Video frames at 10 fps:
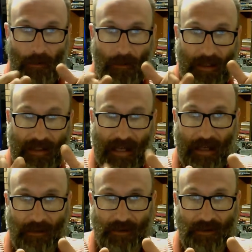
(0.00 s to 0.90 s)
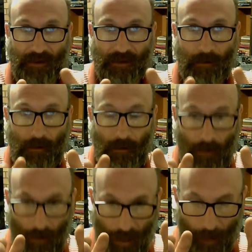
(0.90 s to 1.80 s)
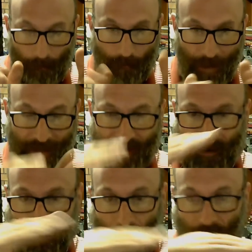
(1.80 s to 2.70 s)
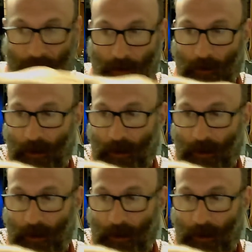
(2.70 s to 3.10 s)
the guns are basically,